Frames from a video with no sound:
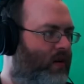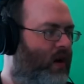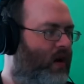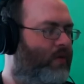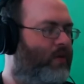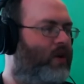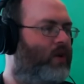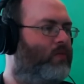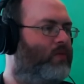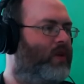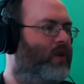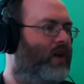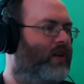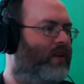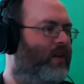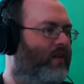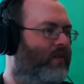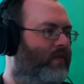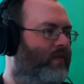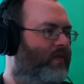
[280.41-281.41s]
Oh, we can open that,
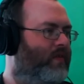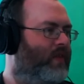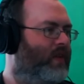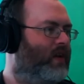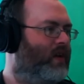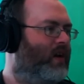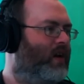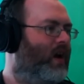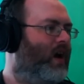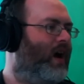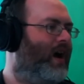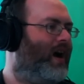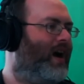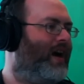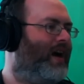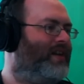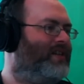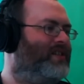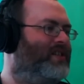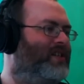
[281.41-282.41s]
though.
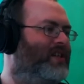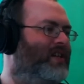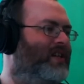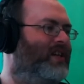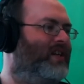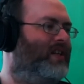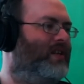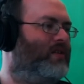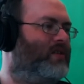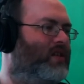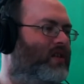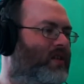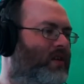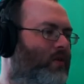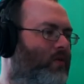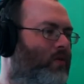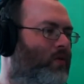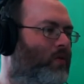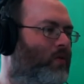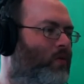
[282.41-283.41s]
I see, there's a
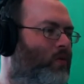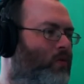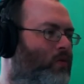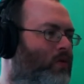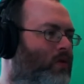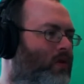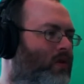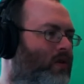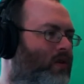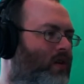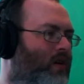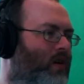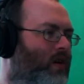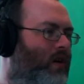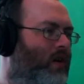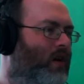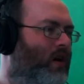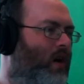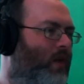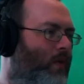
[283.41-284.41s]
little hole.
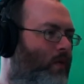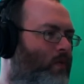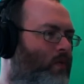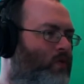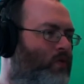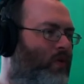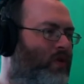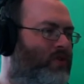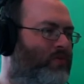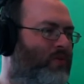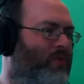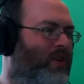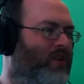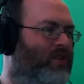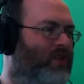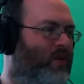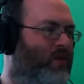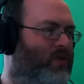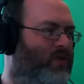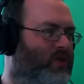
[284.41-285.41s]
Whoever was watching me, the
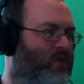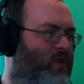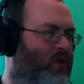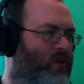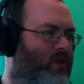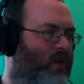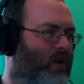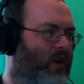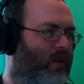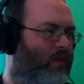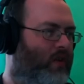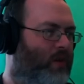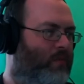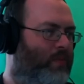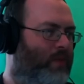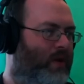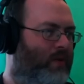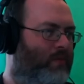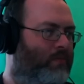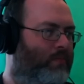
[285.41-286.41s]
shower's gone now. We've got a
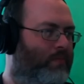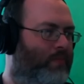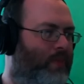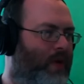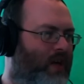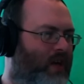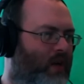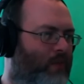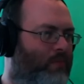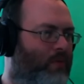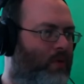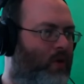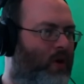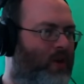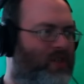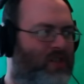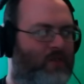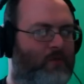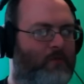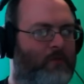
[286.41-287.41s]
big bucket of
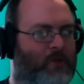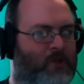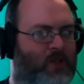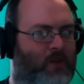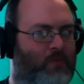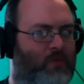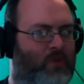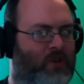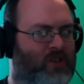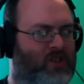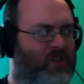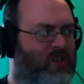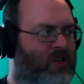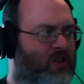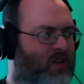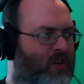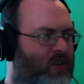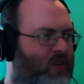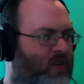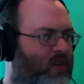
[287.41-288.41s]
poison for some reason.
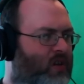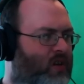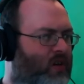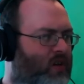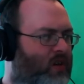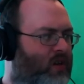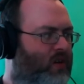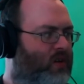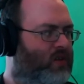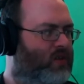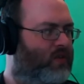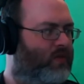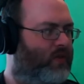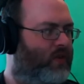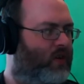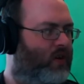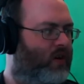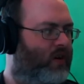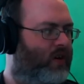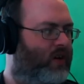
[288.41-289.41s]
That's what we
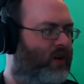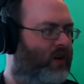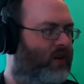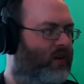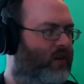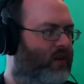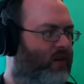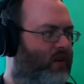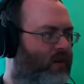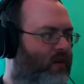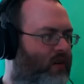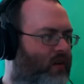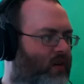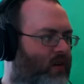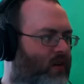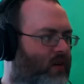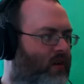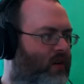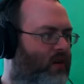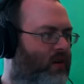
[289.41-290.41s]
got here.
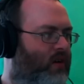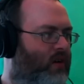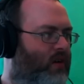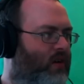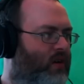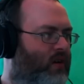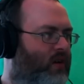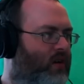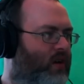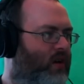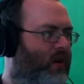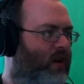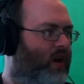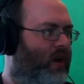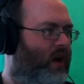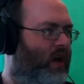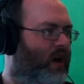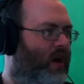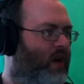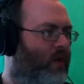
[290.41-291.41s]

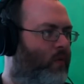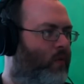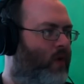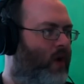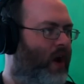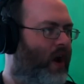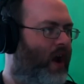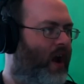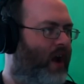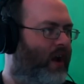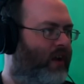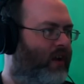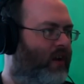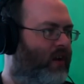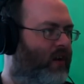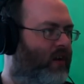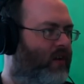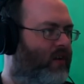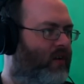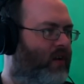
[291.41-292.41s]
A rag
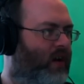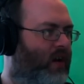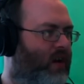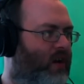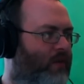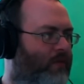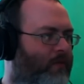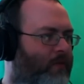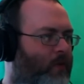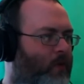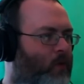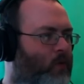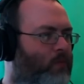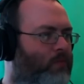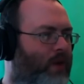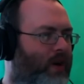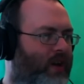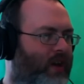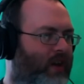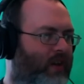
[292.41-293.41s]
and a full
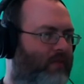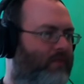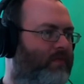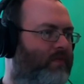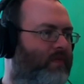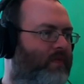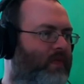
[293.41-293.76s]
bucket.